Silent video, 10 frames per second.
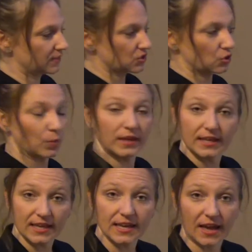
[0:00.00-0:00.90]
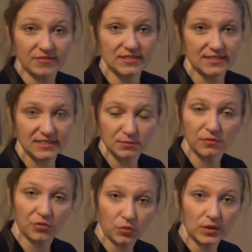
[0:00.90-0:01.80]
We again have a system
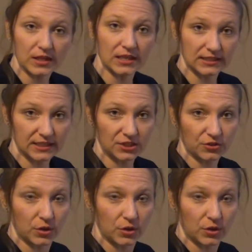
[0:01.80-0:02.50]
of three linear